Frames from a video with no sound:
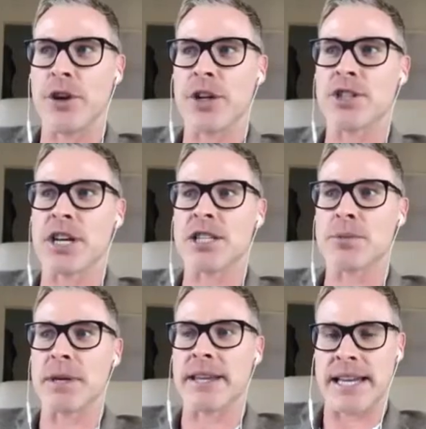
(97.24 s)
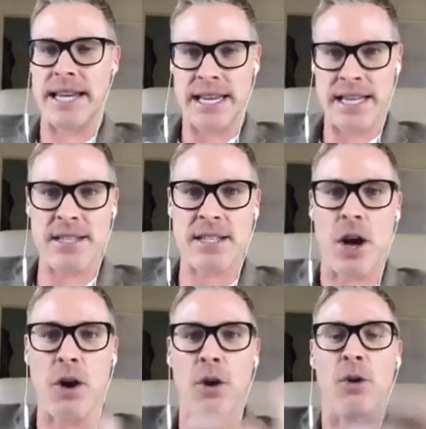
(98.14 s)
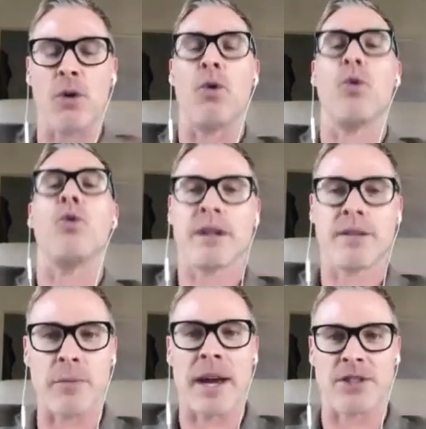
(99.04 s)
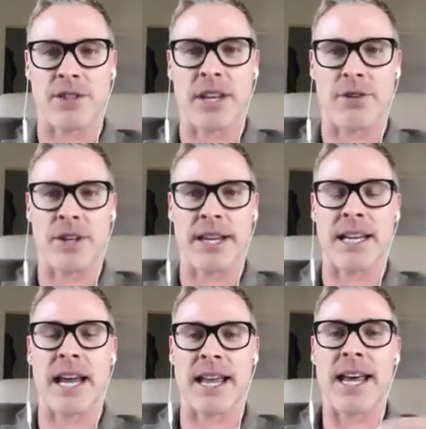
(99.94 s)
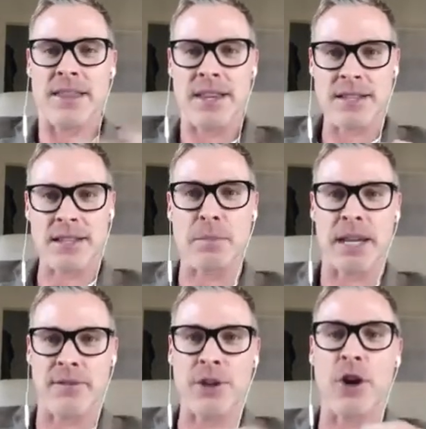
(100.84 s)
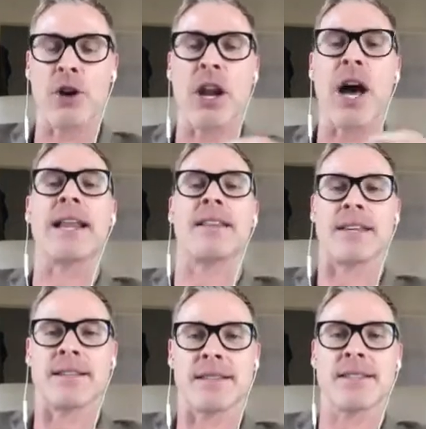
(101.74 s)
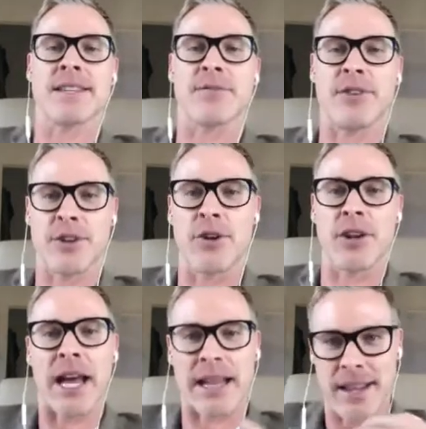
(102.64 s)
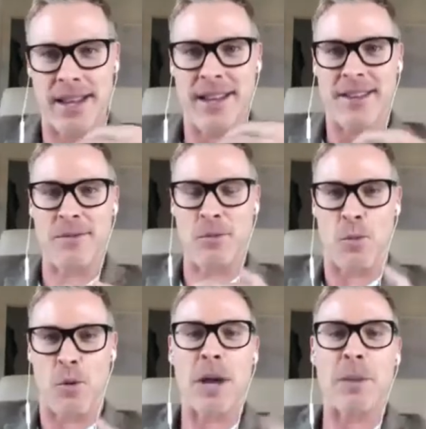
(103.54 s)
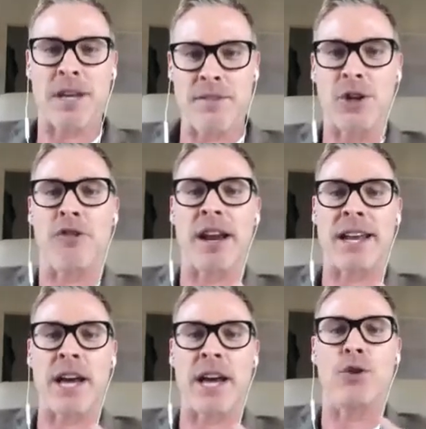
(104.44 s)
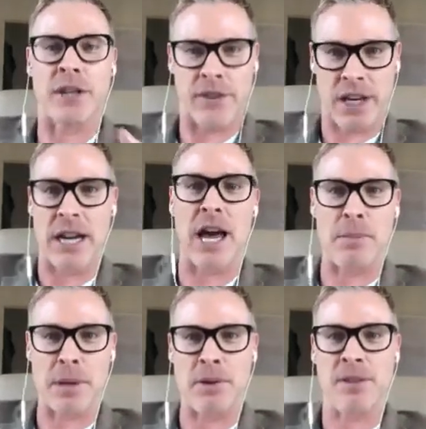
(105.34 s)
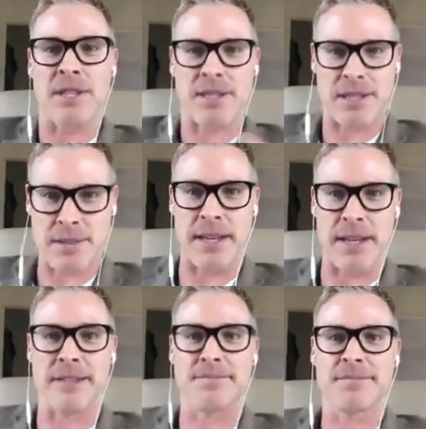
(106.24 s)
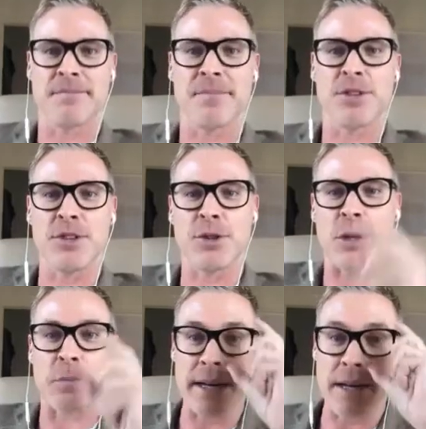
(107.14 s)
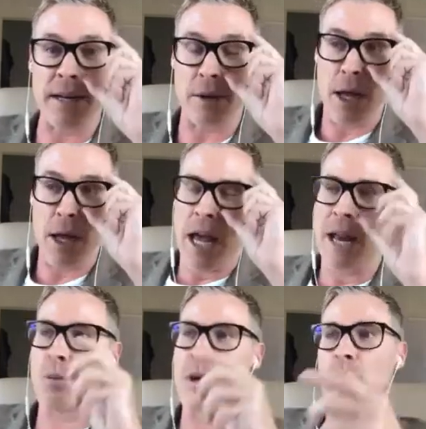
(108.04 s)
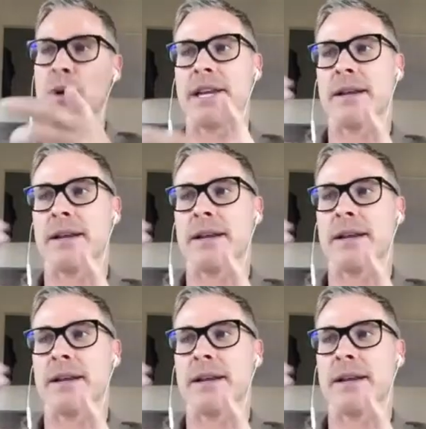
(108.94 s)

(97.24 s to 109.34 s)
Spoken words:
to judge me, then here's all the information that you need. Like, this is me. If you don't like this, if you don't like what I'm giving you right now, you're never going to like me, because this is me. Do you know what I mean? And when we